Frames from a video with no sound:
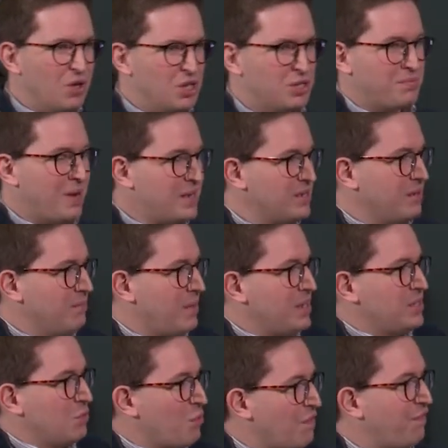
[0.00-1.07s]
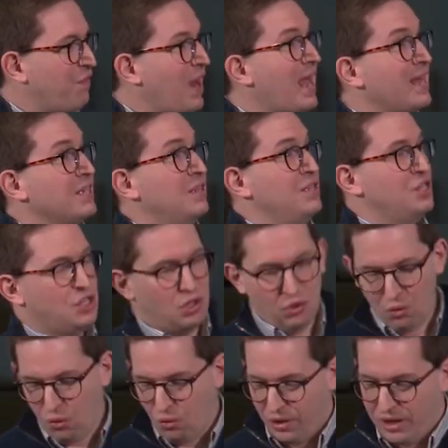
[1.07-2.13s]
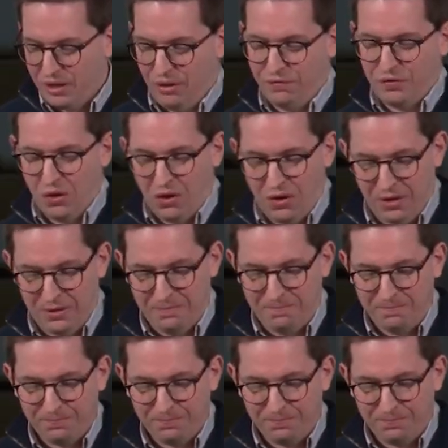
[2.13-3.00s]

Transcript: we're spent, meant to reflect this glory of God.